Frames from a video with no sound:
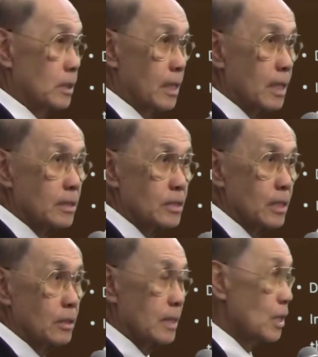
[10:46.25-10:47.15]
again, I
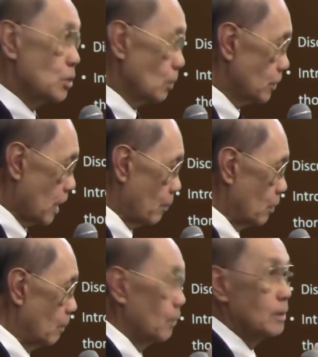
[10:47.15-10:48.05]
say, not a
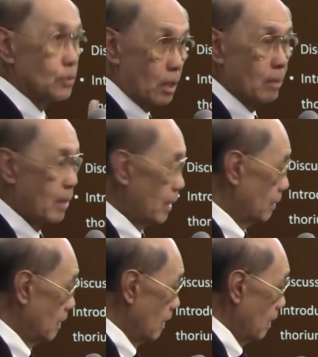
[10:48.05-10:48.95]
showstopper, but let's talk about
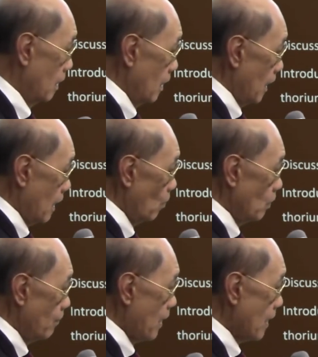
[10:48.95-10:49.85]
it. And I
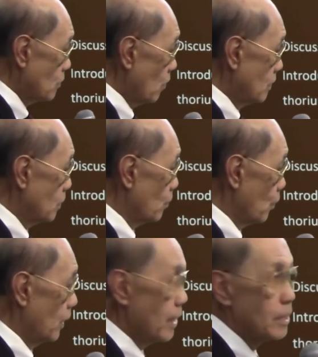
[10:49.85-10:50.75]
want to pass on some
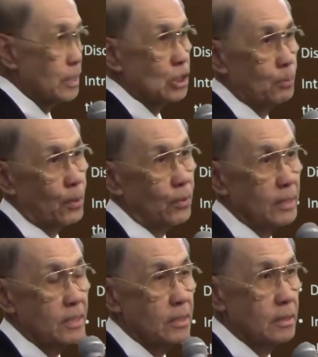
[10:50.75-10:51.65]
related
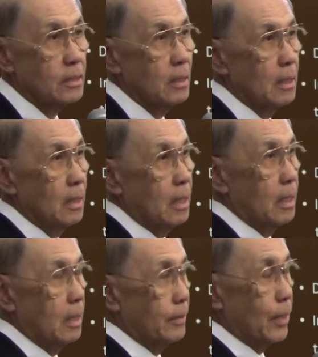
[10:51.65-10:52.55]
experiences,
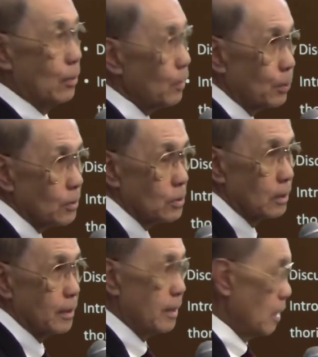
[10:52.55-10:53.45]
uh, not only
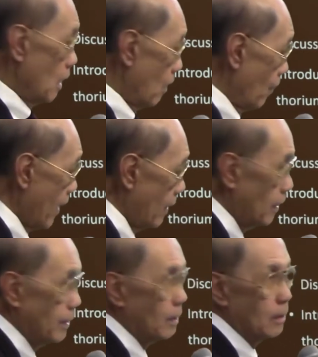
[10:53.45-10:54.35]
personally, of
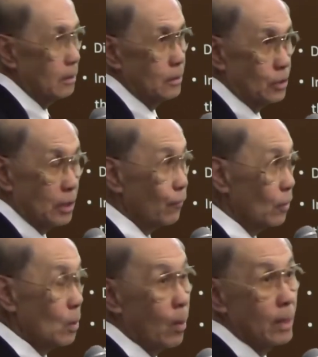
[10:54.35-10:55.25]
handling
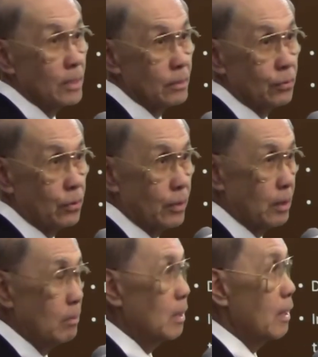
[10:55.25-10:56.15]
significant quantities of
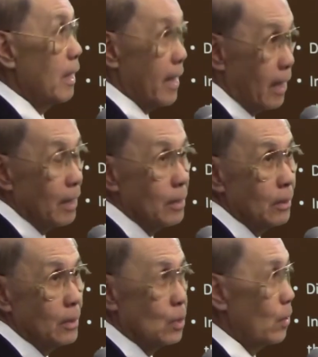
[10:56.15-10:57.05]
thorium and
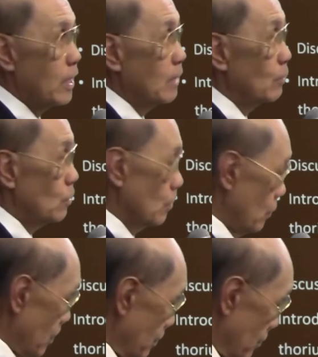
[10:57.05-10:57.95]

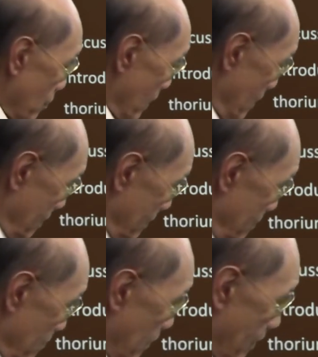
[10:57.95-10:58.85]
uranium-233.
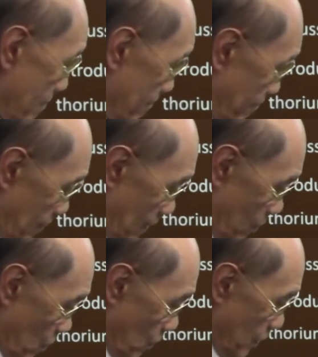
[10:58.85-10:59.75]
Okay,
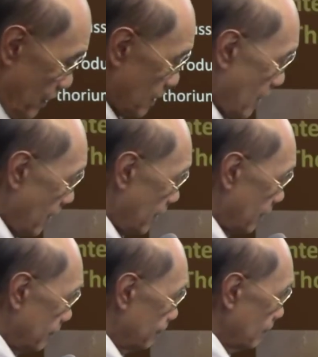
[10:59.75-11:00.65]
let me go to the next slide
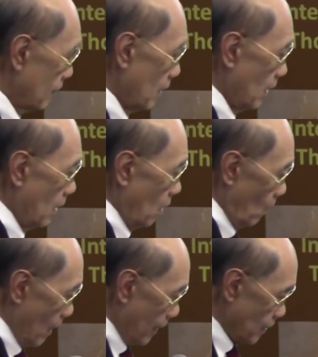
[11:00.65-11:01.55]
here.
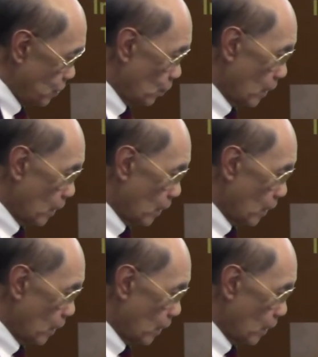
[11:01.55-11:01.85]
Well, as